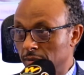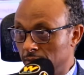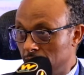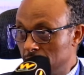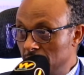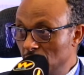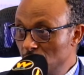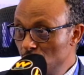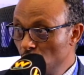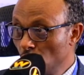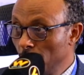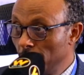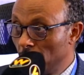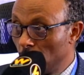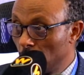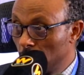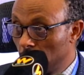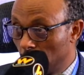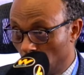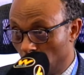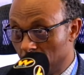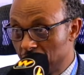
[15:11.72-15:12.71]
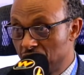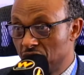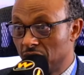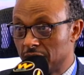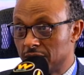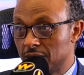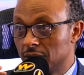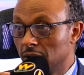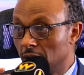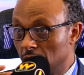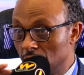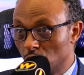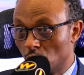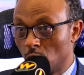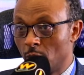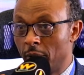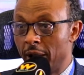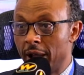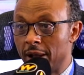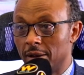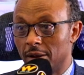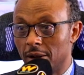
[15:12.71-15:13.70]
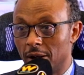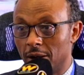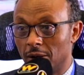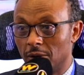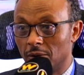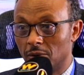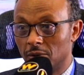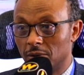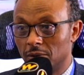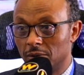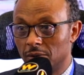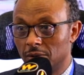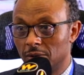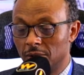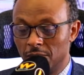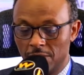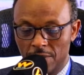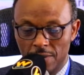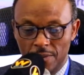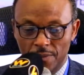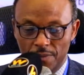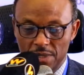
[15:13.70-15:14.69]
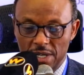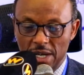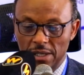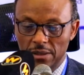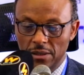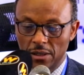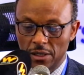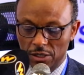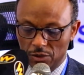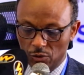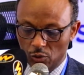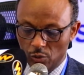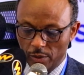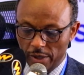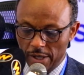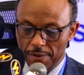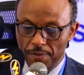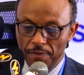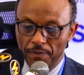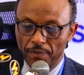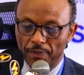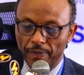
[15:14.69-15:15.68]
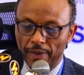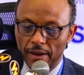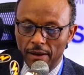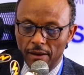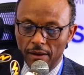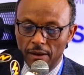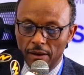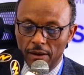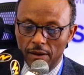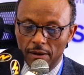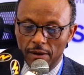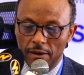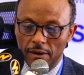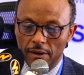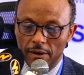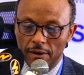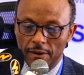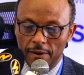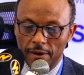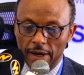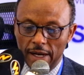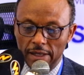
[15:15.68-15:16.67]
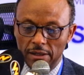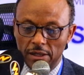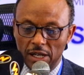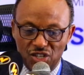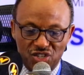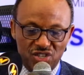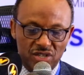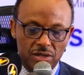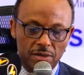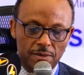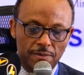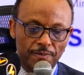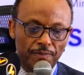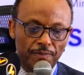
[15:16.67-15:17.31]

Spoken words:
there should be a lot of questions in your mind now that needs to be addressed.